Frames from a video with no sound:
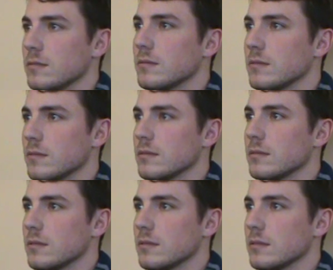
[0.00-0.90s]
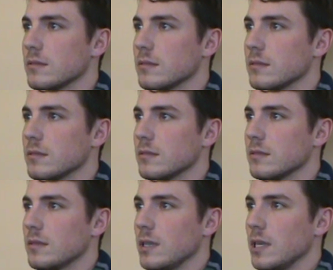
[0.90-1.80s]
And that's, a- is that a normal
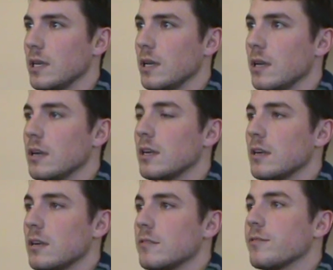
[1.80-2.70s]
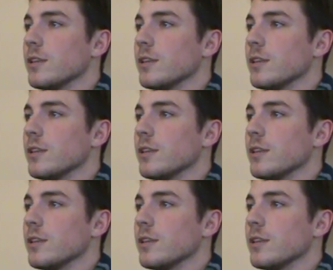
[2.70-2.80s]
tour length? I know they.